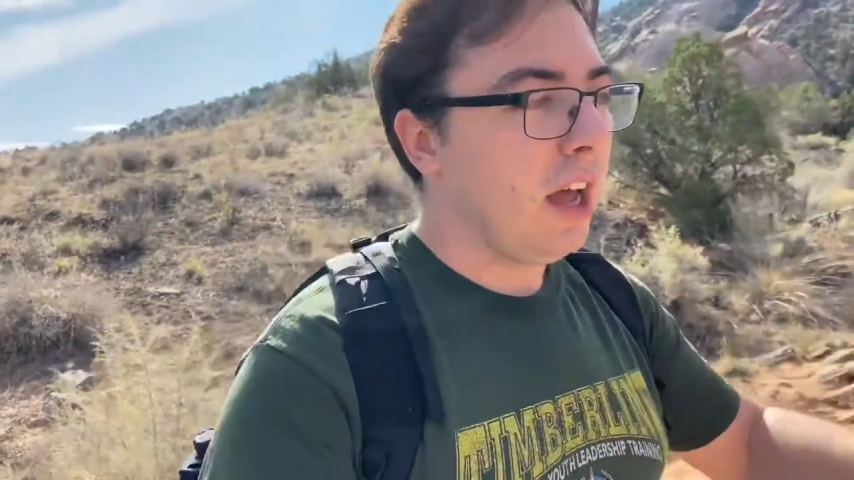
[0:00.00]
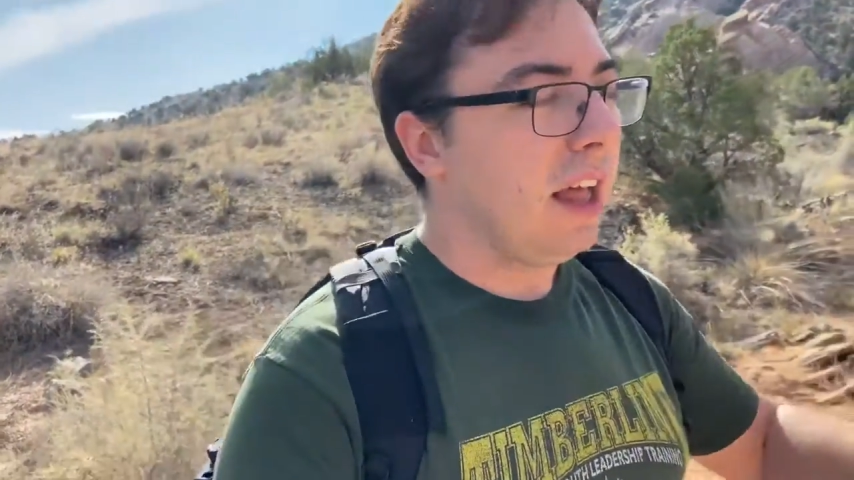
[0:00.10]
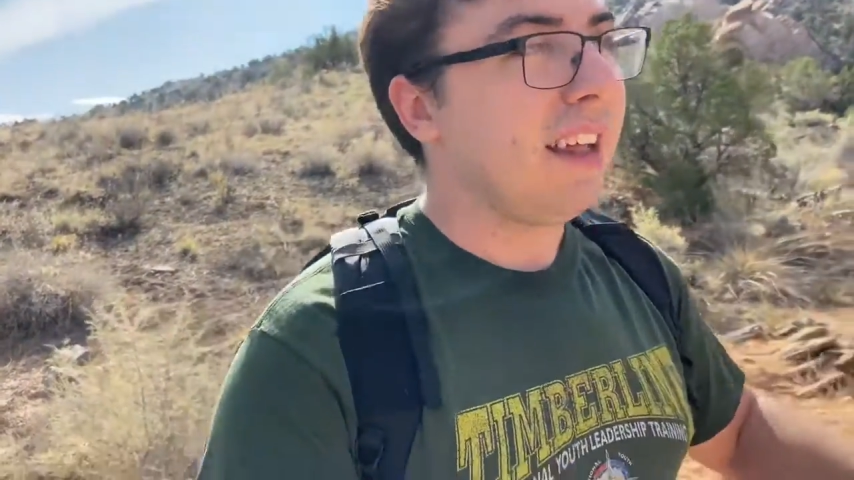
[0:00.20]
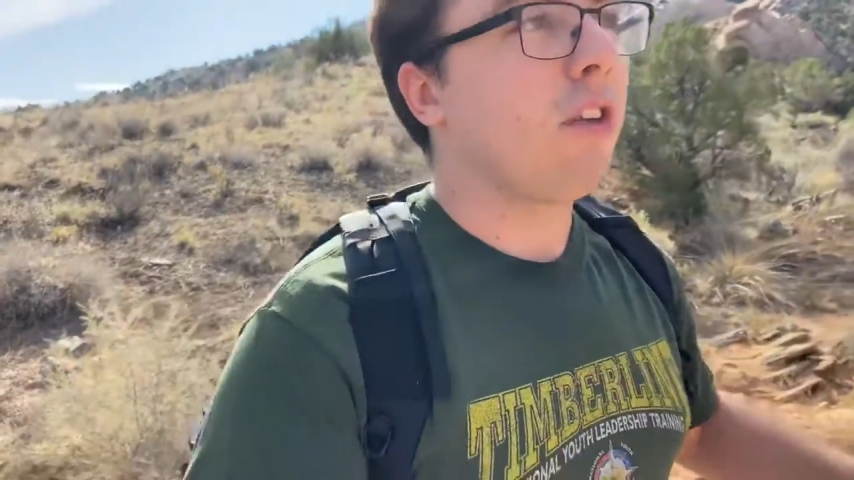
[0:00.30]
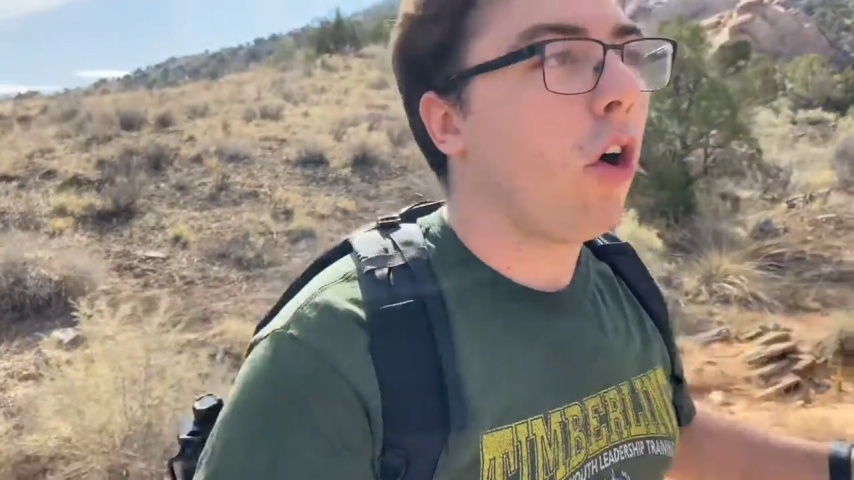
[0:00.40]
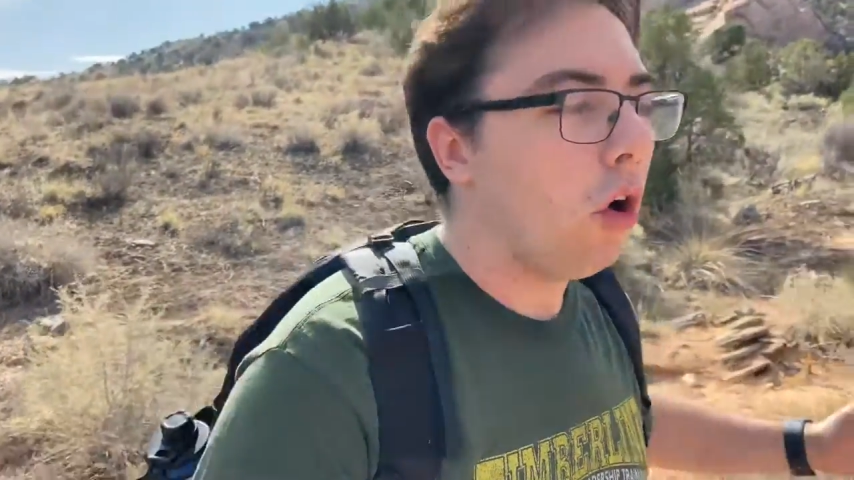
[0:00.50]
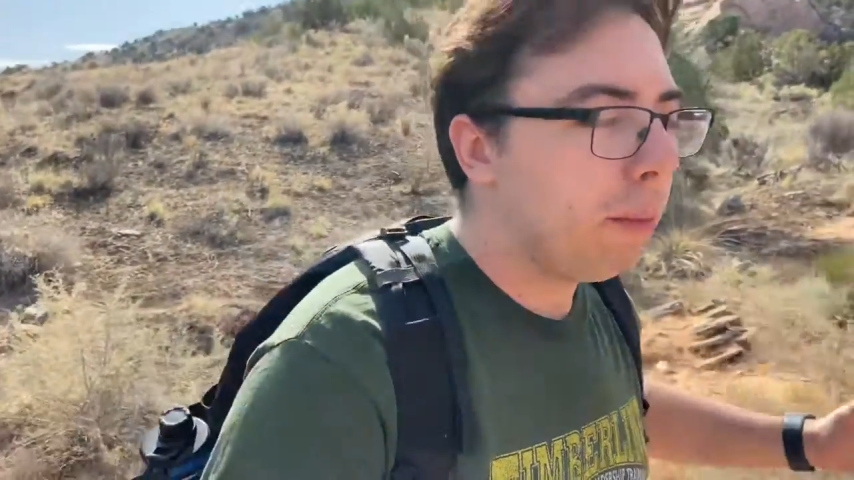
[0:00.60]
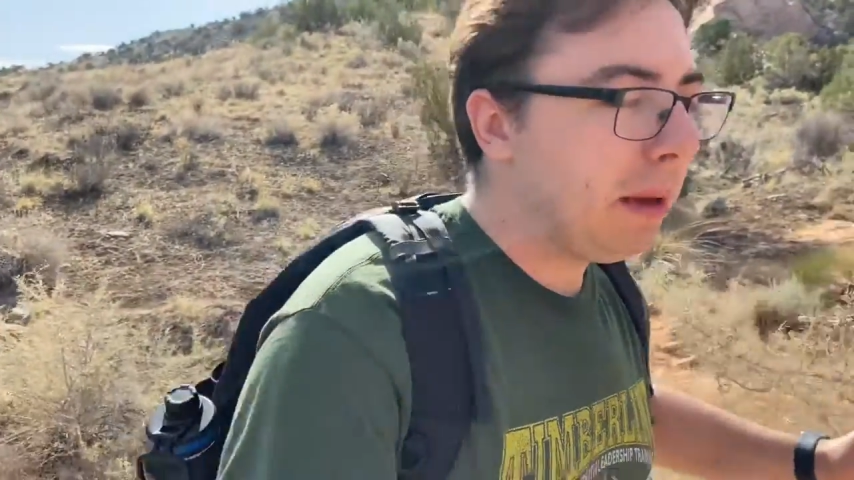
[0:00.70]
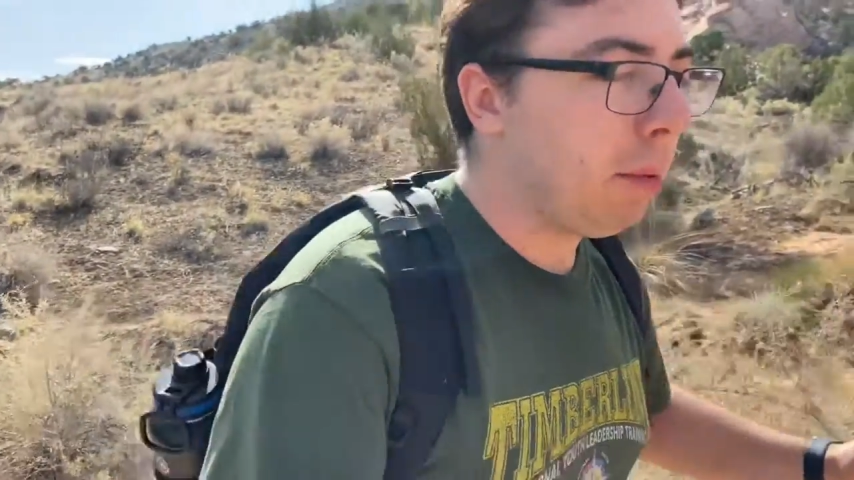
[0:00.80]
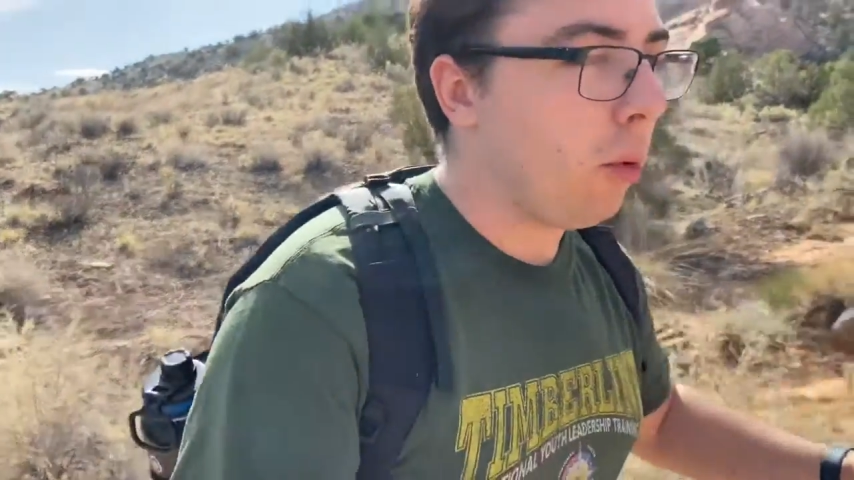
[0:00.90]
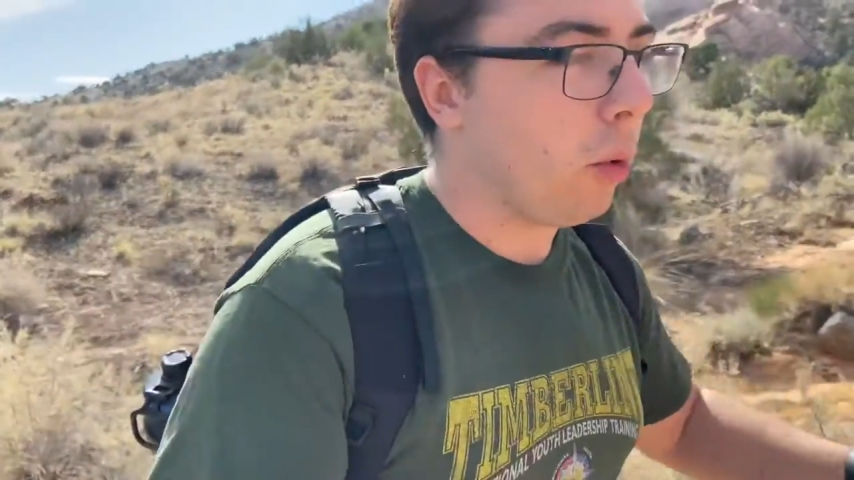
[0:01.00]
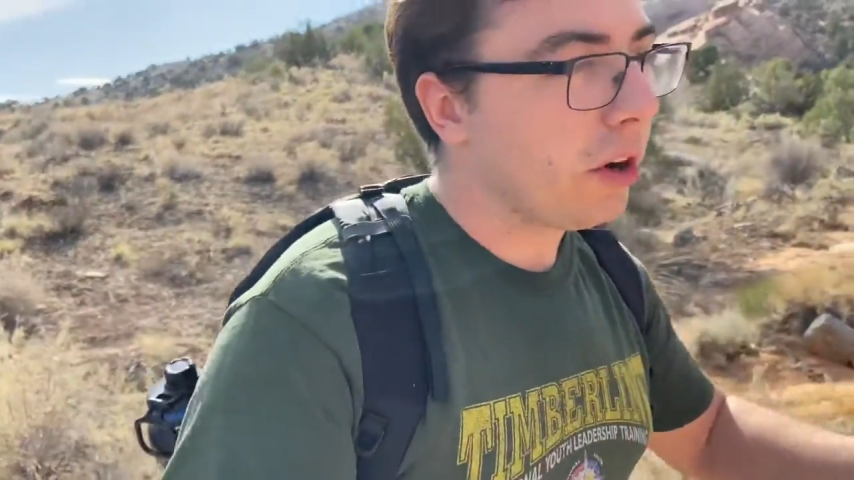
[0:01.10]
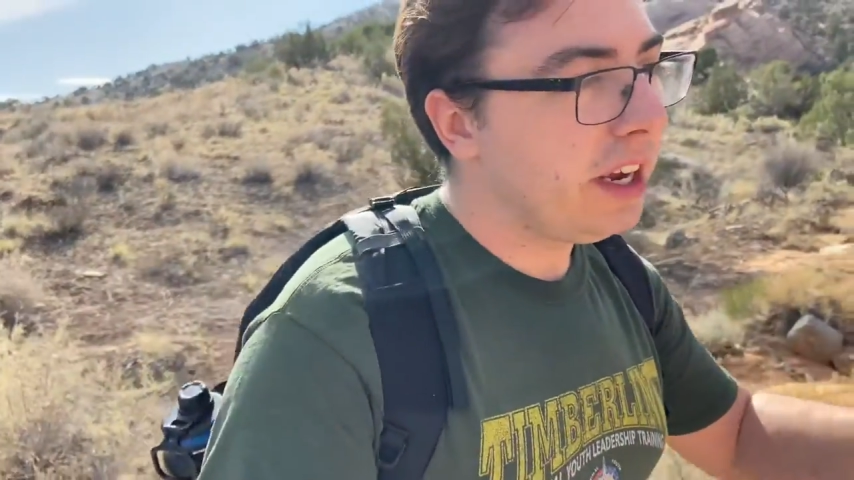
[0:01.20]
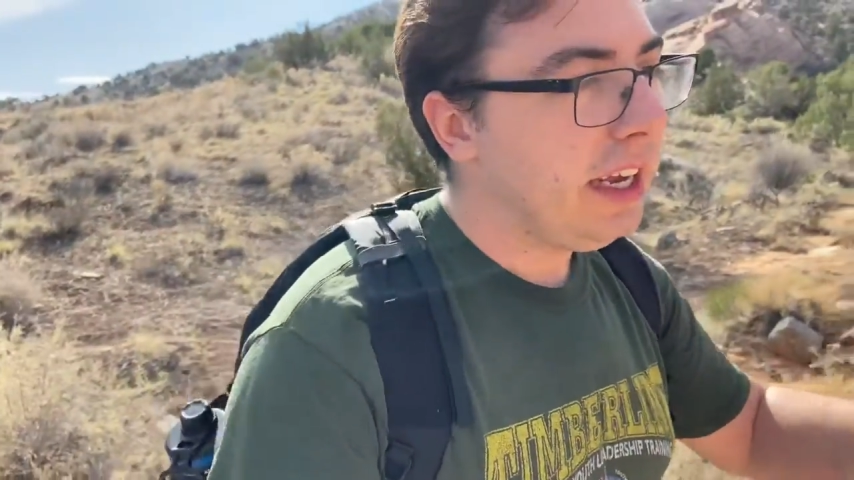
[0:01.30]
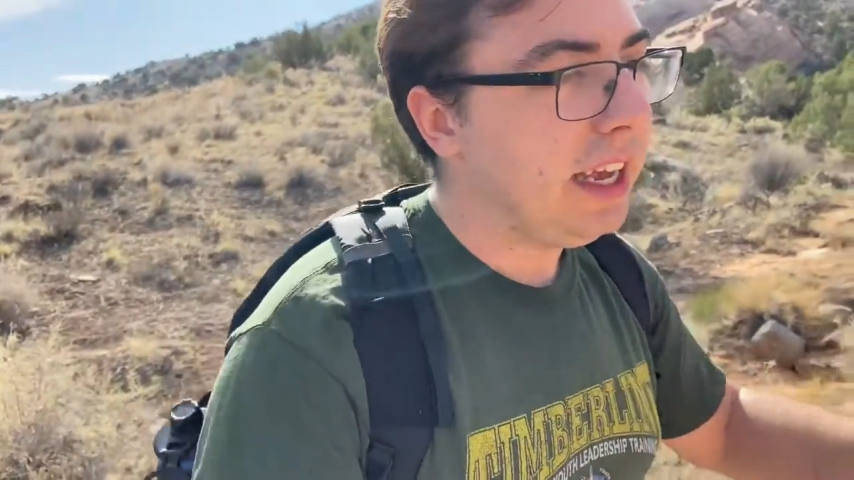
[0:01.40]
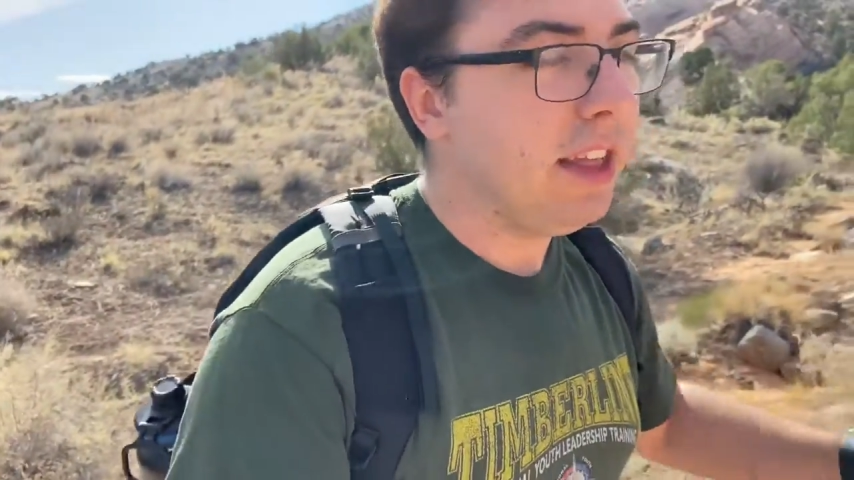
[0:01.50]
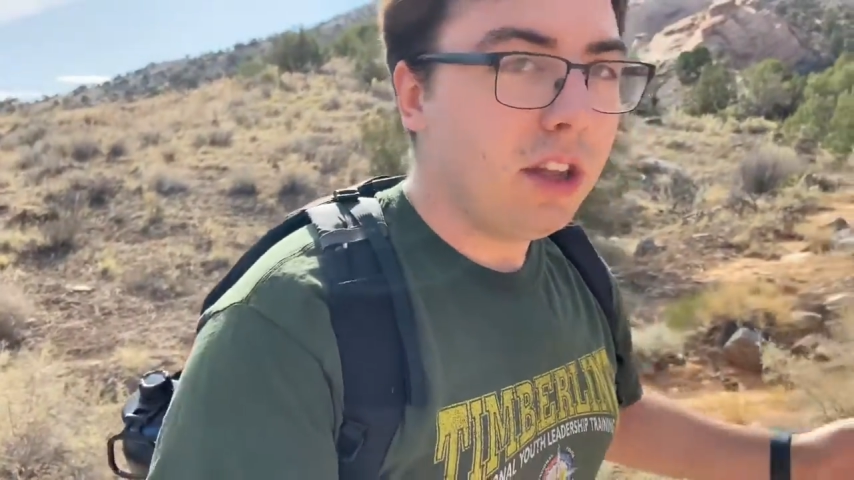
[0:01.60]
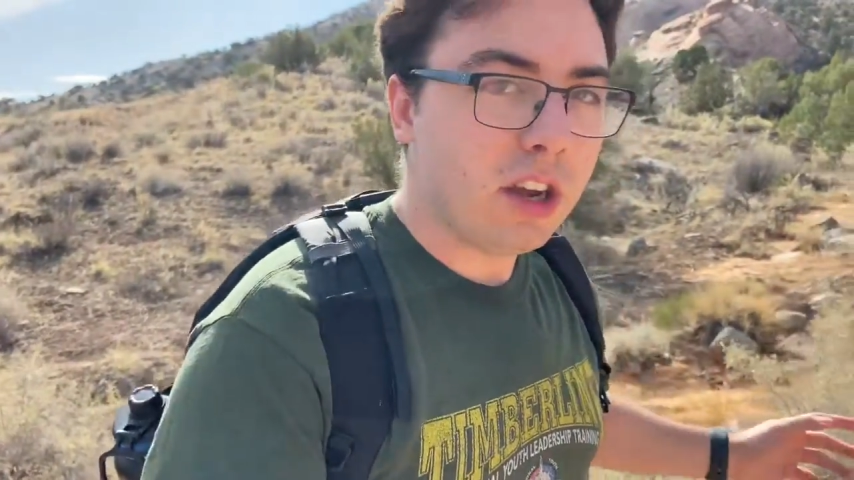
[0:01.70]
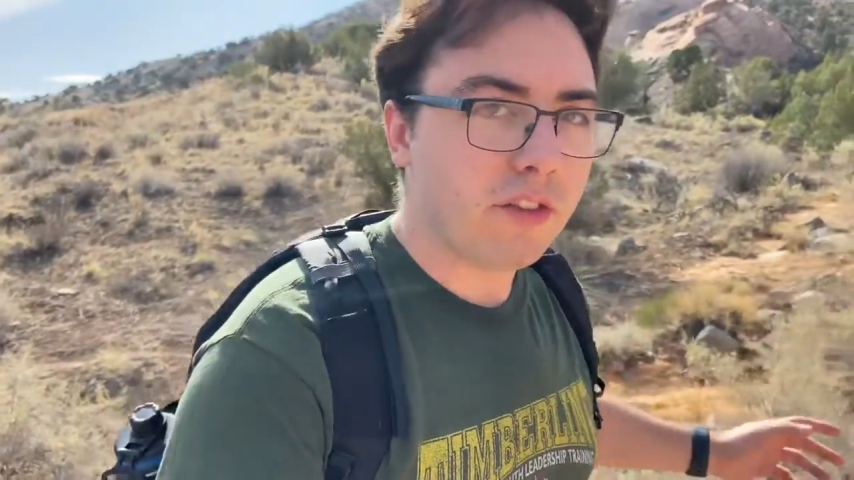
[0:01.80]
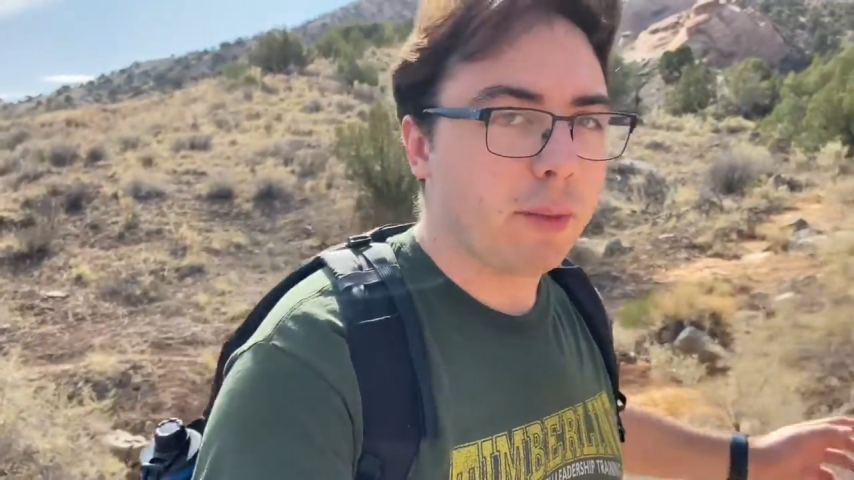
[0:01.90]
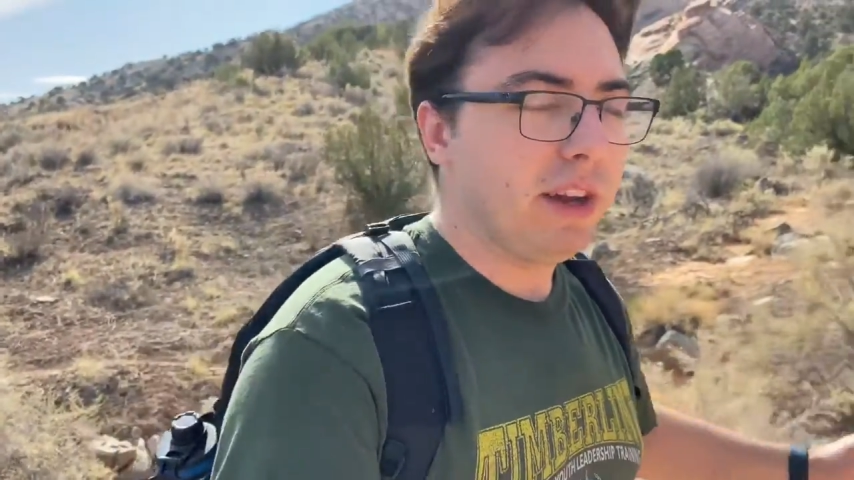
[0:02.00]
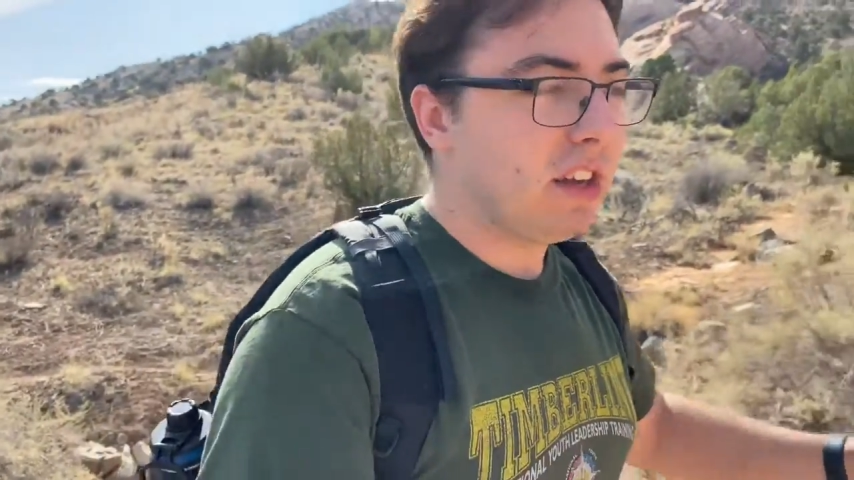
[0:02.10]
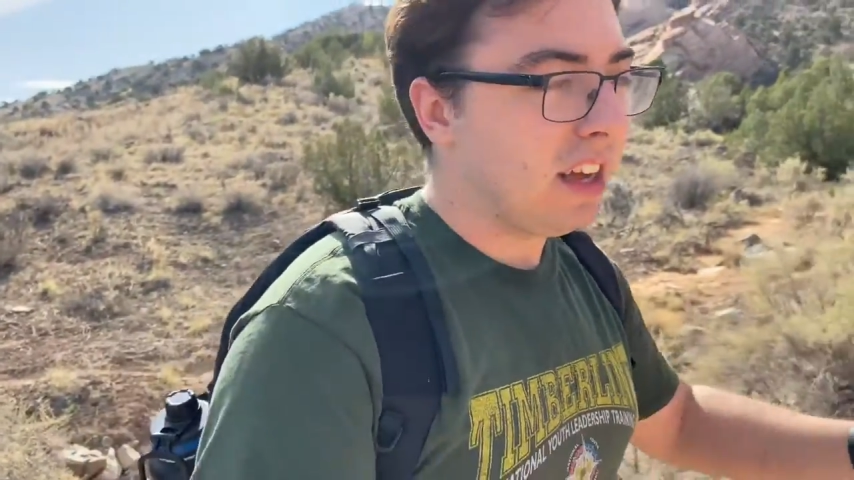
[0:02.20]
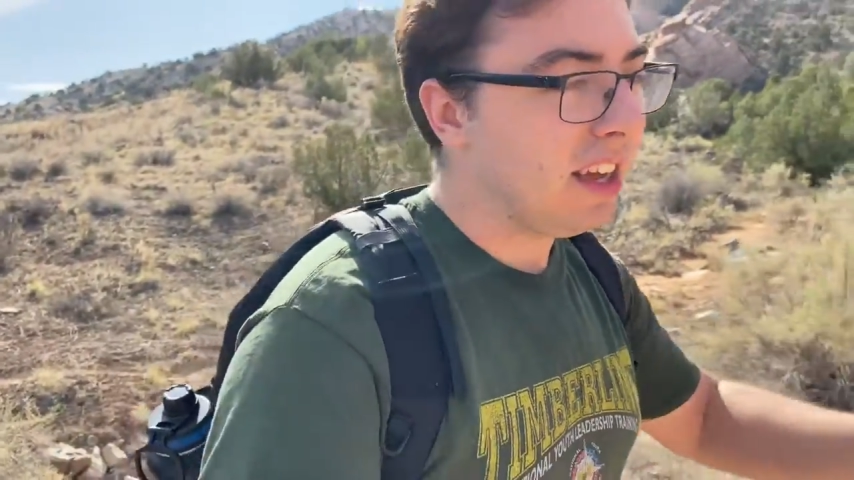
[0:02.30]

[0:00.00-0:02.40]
That's all people working in the government